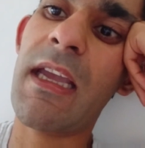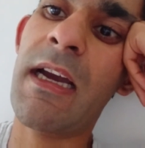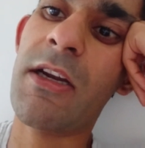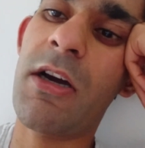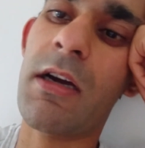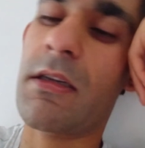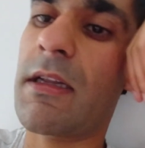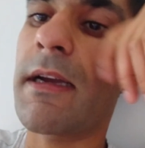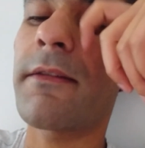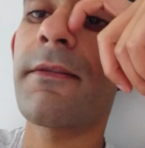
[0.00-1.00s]
had a hard
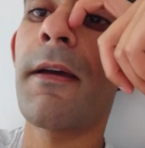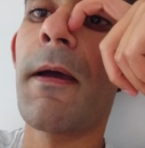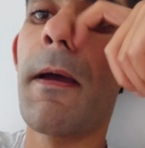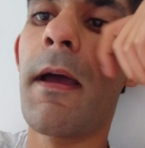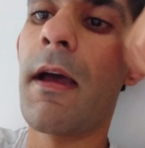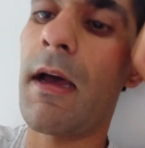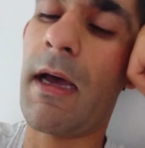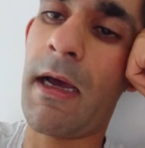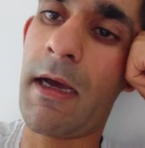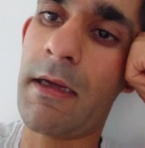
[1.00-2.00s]
life,
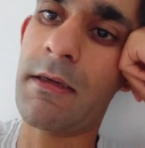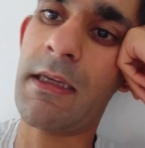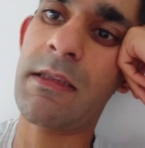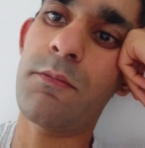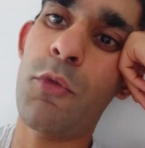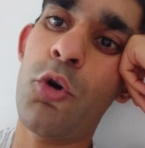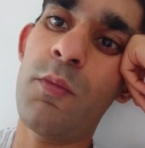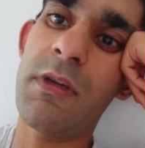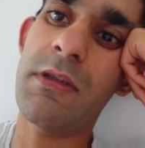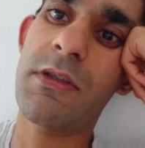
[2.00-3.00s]
and at the
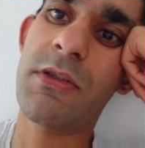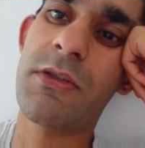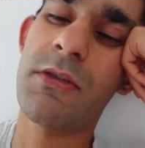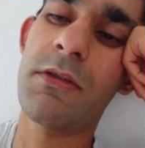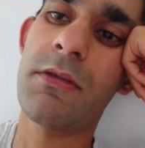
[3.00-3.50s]
moment,